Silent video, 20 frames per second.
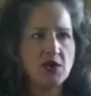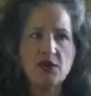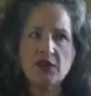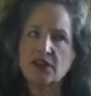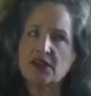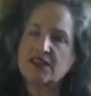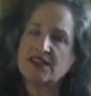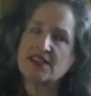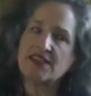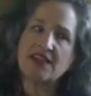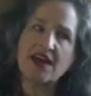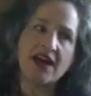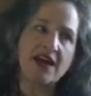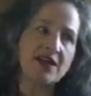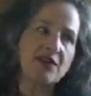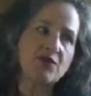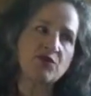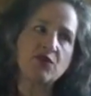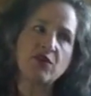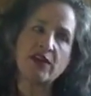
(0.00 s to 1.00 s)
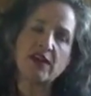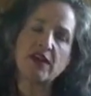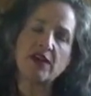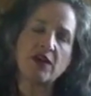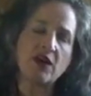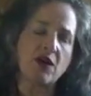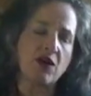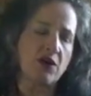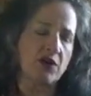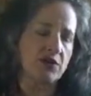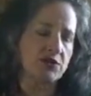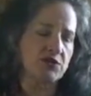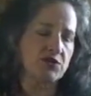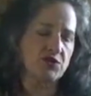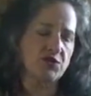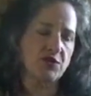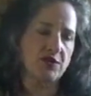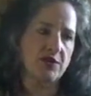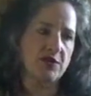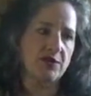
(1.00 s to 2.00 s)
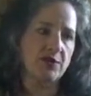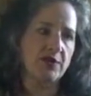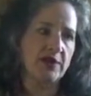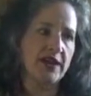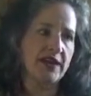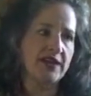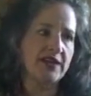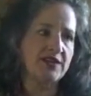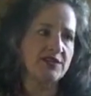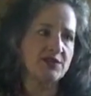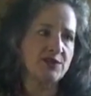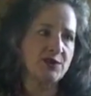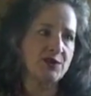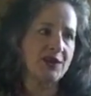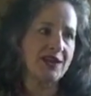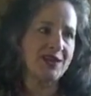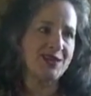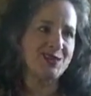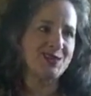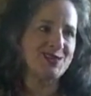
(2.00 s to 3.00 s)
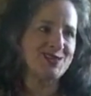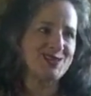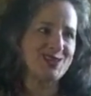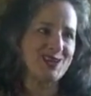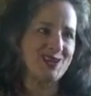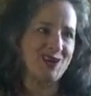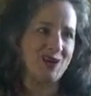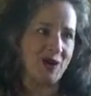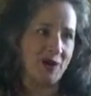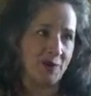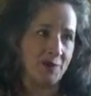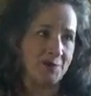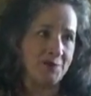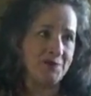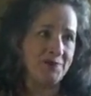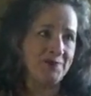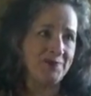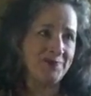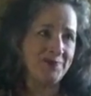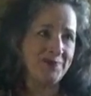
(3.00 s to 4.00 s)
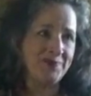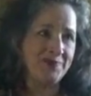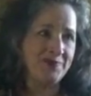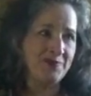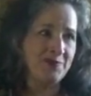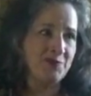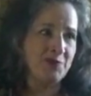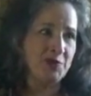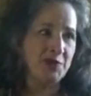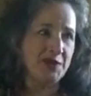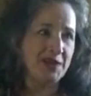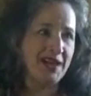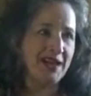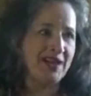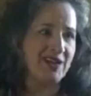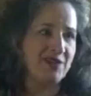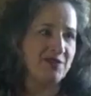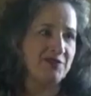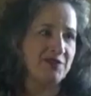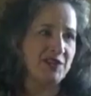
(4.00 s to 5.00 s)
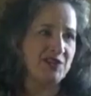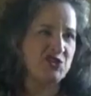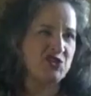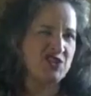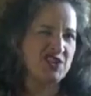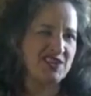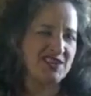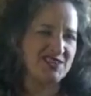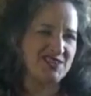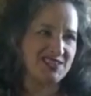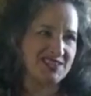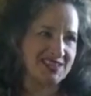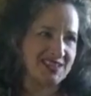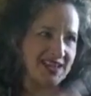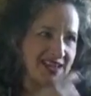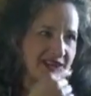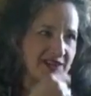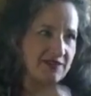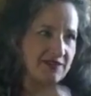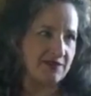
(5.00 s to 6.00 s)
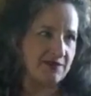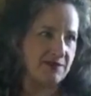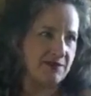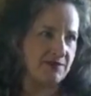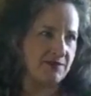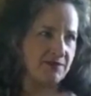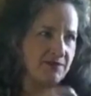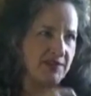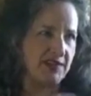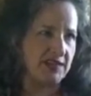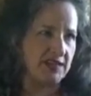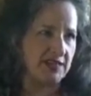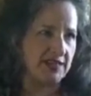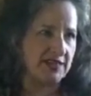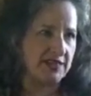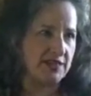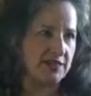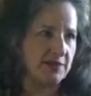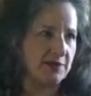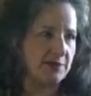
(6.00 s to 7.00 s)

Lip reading: Does that ring it all true? And it's okay to say no, but I invite you to just kind of feel it.